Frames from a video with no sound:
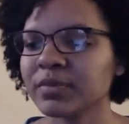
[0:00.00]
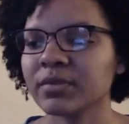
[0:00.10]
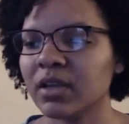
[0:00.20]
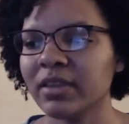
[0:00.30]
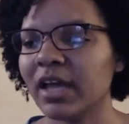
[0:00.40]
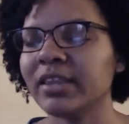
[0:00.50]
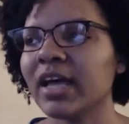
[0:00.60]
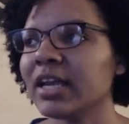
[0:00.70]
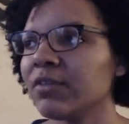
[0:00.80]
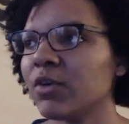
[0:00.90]

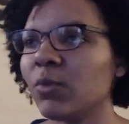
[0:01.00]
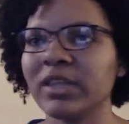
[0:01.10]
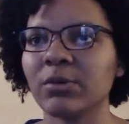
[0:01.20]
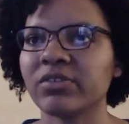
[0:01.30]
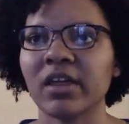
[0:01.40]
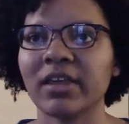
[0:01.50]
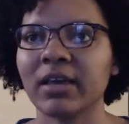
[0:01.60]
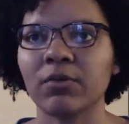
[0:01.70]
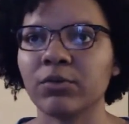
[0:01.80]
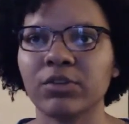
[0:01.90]
Not even when they were selling
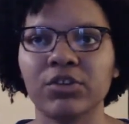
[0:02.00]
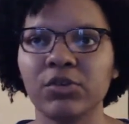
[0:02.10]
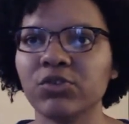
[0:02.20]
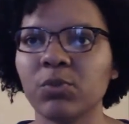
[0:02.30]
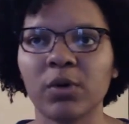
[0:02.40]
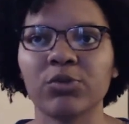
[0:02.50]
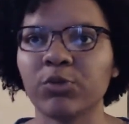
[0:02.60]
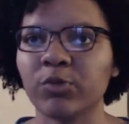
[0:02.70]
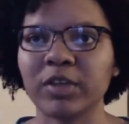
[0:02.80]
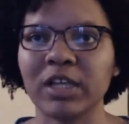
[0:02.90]
it used ones
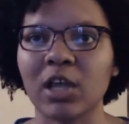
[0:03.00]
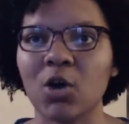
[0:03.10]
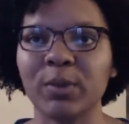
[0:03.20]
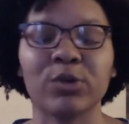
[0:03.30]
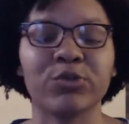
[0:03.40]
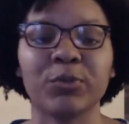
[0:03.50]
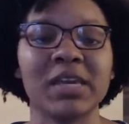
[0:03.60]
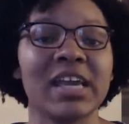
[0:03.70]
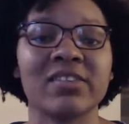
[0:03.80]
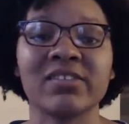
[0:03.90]
for really low, because for
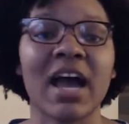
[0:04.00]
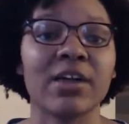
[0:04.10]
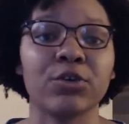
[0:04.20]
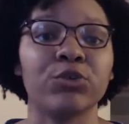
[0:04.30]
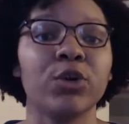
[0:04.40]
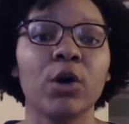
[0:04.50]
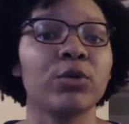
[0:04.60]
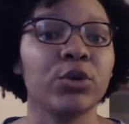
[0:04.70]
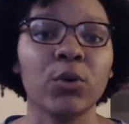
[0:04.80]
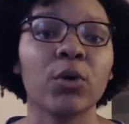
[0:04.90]
me it's either you go
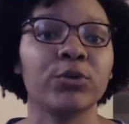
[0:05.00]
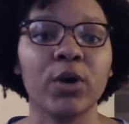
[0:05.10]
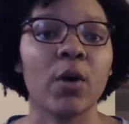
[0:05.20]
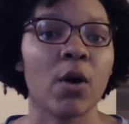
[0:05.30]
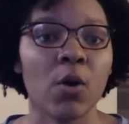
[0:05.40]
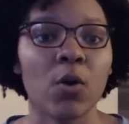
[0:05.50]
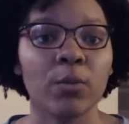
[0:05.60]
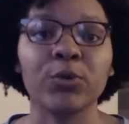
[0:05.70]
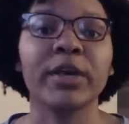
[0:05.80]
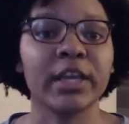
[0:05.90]
new or you go home.
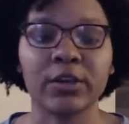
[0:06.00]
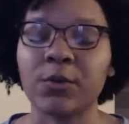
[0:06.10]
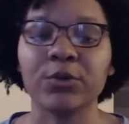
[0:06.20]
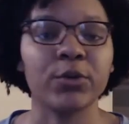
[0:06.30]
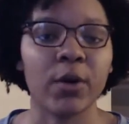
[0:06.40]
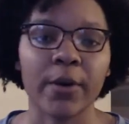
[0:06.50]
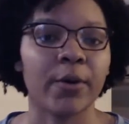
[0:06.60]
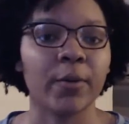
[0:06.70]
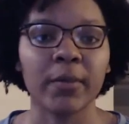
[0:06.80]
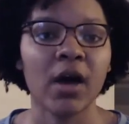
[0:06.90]
You get it new or you go
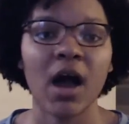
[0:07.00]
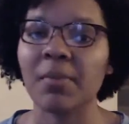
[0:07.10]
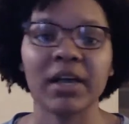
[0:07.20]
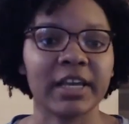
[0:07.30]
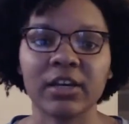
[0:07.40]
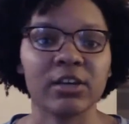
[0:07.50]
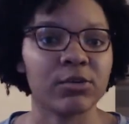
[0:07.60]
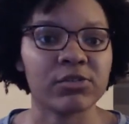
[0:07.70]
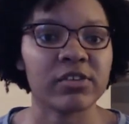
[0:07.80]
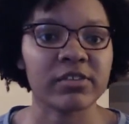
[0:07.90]
home. I'm not getting a
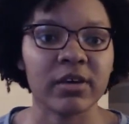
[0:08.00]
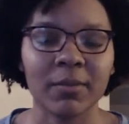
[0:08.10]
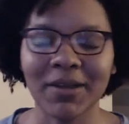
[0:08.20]
used system.